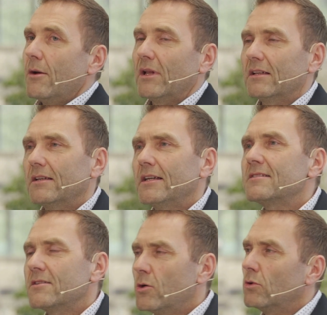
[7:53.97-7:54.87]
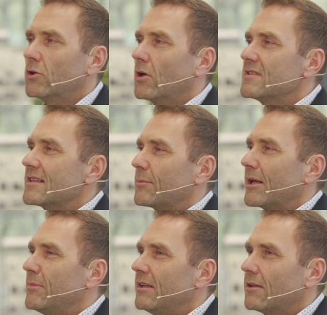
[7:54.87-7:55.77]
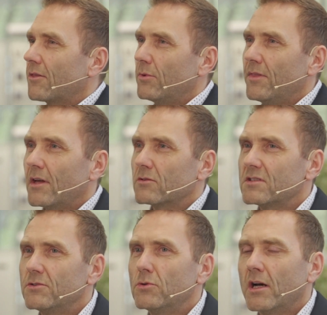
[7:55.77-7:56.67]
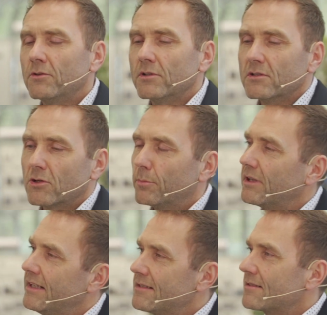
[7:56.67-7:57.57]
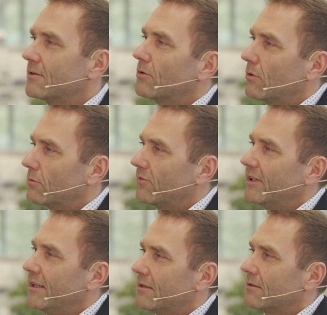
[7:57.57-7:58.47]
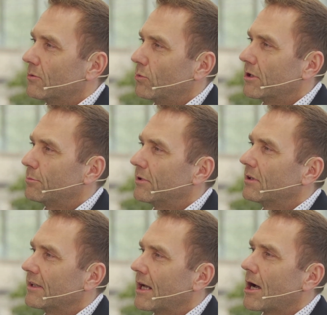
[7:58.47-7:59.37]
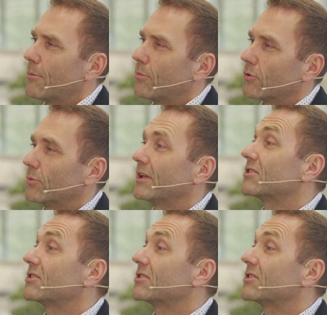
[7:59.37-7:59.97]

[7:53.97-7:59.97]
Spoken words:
Well, it's the whole concept. I mean, the 3200 completes the whole fleet we are building up or we're